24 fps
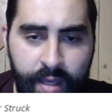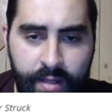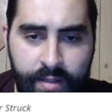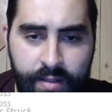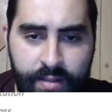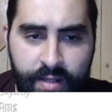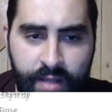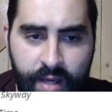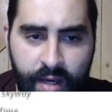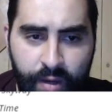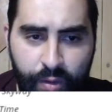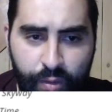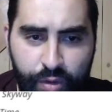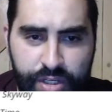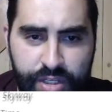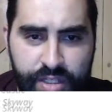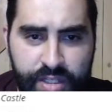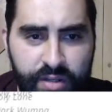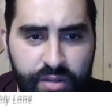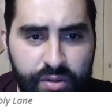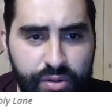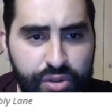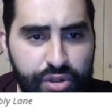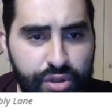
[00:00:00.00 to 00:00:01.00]
we're
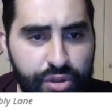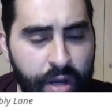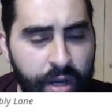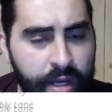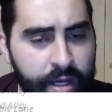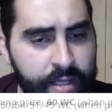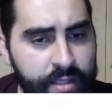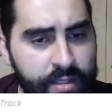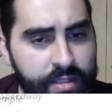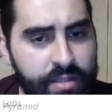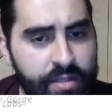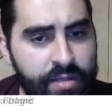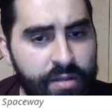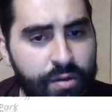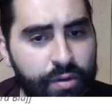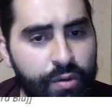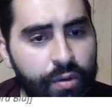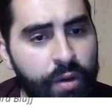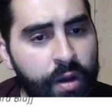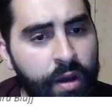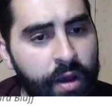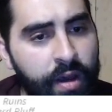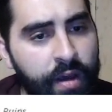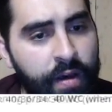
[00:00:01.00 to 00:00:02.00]
still trying to
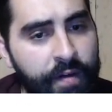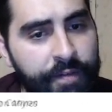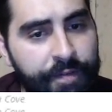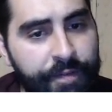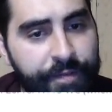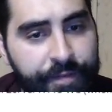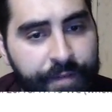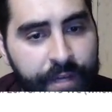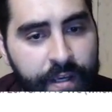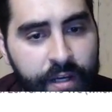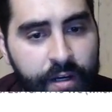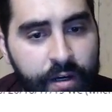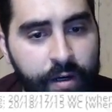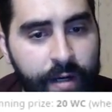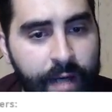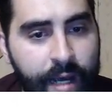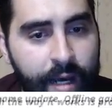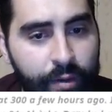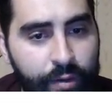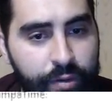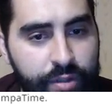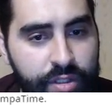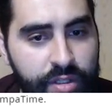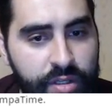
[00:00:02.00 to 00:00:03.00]
figure
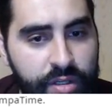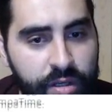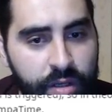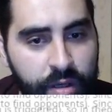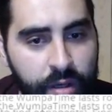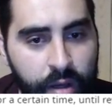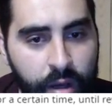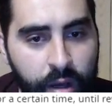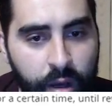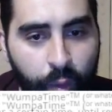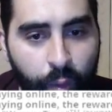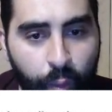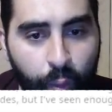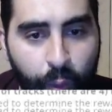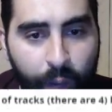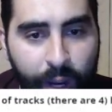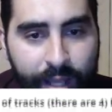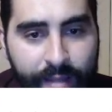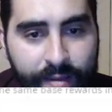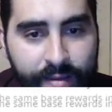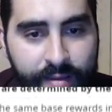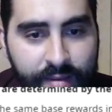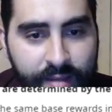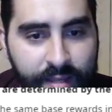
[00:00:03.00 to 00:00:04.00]
out
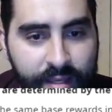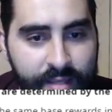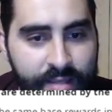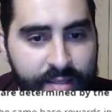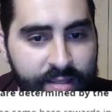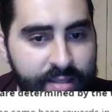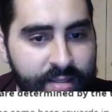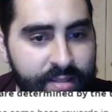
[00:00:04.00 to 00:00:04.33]
when this